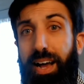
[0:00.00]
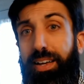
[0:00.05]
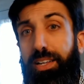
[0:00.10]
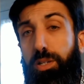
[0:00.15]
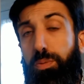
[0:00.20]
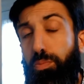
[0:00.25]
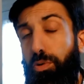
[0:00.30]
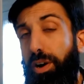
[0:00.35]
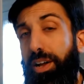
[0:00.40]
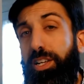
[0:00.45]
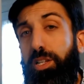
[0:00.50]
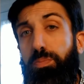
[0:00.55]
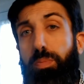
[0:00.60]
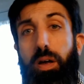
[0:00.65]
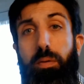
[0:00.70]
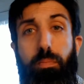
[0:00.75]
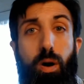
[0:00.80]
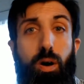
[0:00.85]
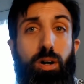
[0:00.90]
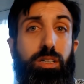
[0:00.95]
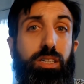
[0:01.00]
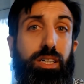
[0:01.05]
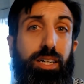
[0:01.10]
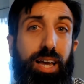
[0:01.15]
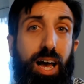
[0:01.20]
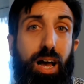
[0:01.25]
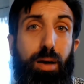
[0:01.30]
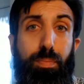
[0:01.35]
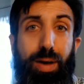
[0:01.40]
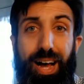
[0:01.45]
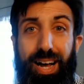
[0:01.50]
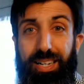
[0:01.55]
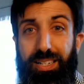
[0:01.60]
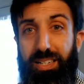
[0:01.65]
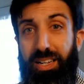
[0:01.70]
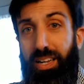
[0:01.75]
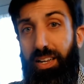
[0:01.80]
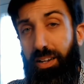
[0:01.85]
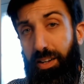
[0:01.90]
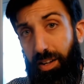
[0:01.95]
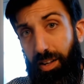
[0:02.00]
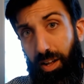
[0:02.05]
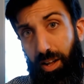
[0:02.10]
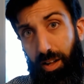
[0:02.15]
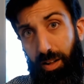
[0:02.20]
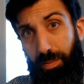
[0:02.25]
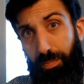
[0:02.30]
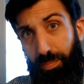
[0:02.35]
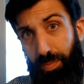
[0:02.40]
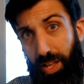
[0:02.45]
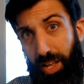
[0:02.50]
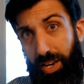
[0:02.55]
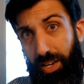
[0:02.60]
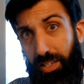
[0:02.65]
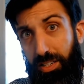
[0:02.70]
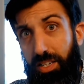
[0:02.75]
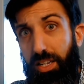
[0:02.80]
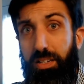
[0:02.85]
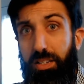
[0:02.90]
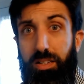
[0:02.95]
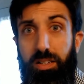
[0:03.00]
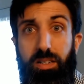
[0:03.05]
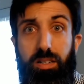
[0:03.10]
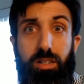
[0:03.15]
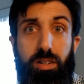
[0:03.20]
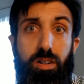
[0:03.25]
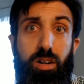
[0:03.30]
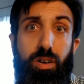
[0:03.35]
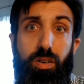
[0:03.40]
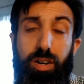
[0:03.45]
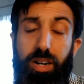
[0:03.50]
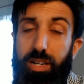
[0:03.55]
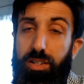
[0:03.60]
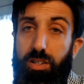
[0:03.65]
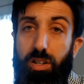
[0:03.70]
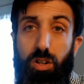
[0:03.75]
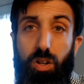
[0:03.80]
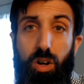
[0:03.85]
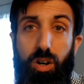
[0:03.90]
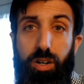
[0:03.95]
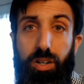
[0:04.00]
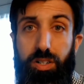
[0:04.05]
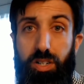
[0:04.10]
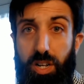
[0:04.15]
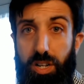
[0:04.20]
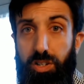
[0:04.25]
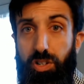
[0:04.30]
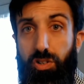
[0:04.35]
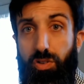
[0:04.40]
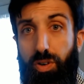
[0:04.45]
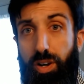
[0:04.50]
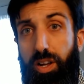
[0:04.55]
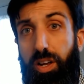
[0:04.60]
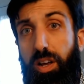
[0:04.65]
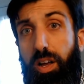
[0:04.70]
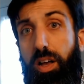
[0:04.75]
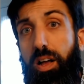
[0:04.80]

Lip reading: price by market cap asset that exists. You know, it has the longest history.